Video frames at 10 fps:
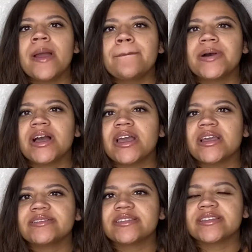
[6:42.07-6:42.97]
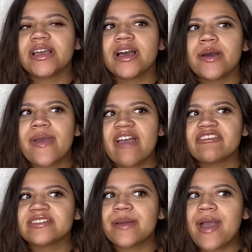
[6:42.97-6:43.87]
But
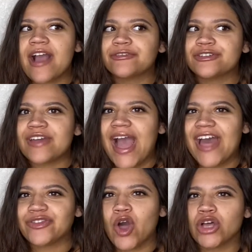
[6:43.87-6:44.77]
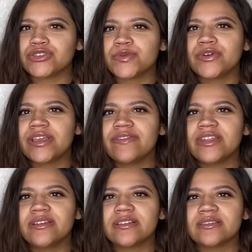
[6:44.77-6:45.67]
every time after that at the hospital,
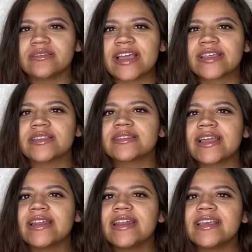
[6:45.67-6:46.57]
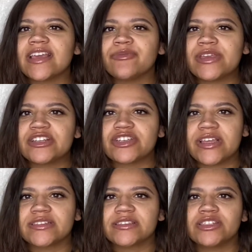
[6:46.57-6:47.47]
even like they didn't give me a
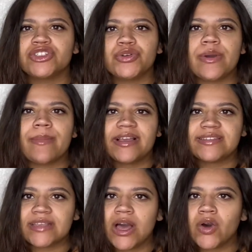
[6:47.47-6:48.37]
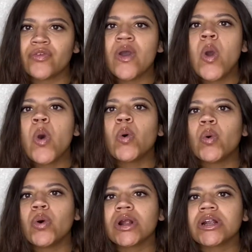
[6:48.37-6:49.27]
chance to do it myself,
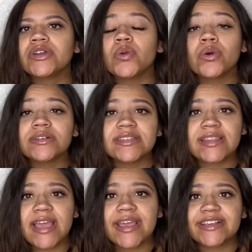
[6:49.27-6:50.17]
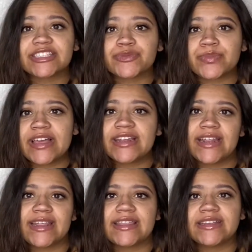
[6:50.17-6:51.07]
nor did they explain
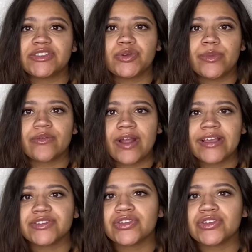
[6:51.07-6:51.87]
anything to me, right?